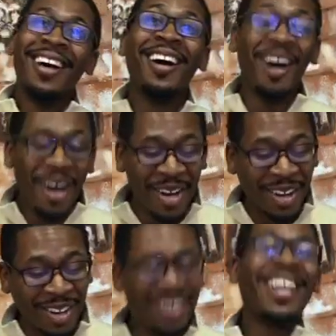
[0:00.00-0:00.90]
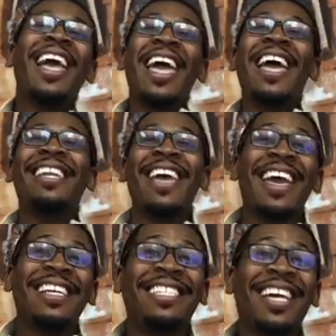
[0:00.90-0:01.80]
Oh, and
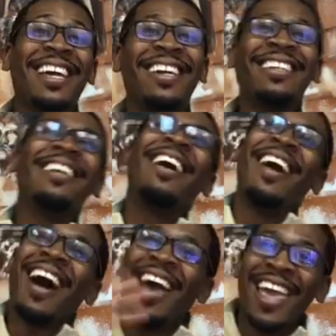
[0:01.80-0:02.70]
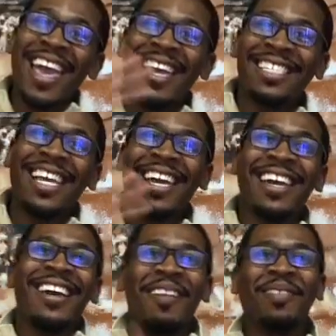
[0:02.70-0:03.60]
AJ. Hi, AJ.
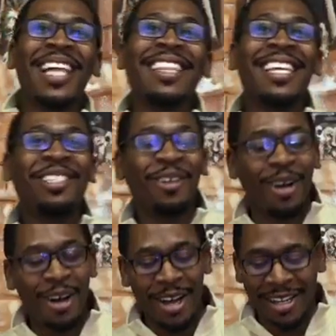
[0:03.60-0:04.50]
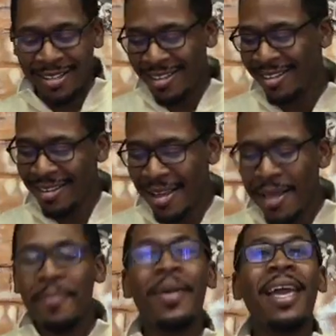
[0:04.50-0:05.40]
I'm glad that you're on.
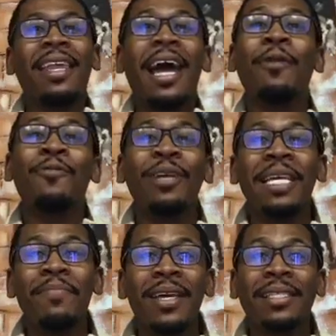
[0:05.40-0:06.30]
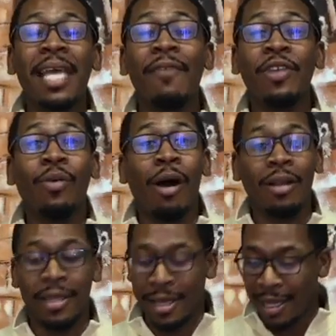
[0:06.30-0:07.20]
Man, I really miss having you all
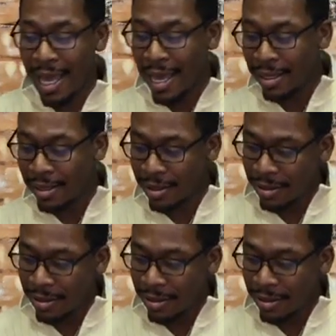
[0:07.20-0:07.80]
in the class.